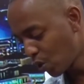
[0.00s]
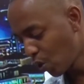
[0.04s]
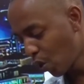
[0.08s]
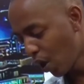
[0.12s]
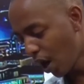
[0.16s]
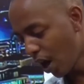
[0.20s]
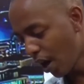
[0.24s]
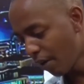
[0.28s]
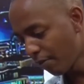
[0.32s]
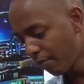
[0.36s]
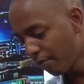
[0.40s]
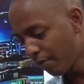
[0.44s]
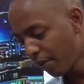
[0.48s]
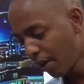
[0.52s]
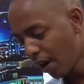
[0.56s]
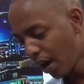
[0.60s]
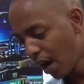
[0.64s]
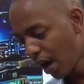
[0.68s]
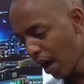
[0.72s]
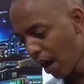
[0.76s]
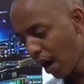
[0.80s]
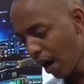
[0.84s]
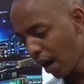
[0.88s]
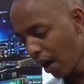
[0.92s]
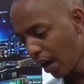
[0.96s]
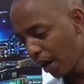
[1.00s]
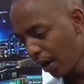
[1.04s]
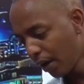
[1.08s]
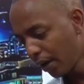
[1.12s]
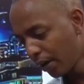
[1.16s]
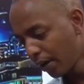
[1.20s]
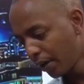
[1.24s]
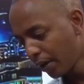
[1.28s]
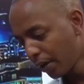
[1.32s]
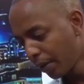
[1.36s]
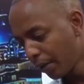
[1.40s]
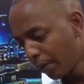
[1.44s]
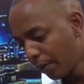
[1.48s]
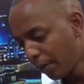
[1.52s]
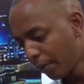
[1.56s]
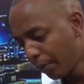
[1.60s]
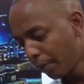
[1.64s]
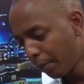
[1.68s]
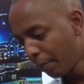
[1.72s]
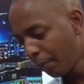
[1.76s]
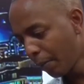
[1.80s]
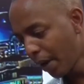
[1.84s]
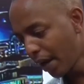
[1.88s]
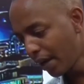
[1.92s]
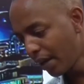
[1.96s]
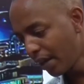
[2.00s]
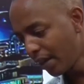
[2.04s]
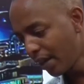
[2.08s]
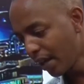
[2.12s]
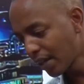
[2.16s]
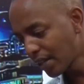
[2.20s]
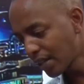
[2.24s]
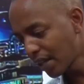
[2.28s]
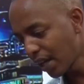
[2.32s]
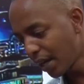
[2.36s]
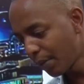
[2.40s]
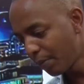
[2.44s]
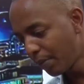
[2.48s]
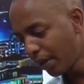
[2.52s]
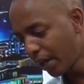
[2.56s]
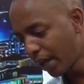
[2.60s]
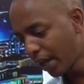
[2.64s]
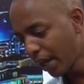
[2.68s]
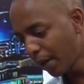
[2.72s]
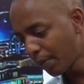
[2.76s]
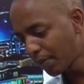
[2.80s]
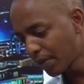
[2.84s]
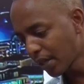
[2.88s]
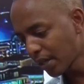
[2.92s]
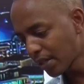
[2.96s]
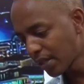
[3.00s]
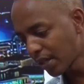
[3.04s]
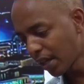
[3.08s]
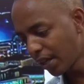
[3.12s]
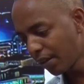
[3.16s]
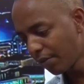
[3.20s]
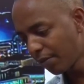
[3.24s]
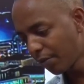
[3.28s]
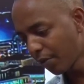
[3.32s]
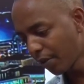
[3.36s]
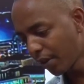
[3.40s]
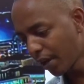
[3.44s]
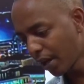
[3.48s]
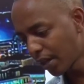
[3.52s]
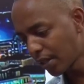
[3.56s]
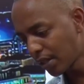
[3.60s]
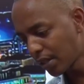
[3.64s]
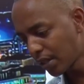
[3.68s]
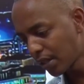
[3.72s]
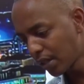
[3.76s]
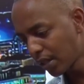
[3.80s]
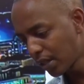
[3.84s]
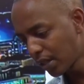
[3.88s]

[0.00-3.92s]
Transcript: you have money that can be kept aside for that.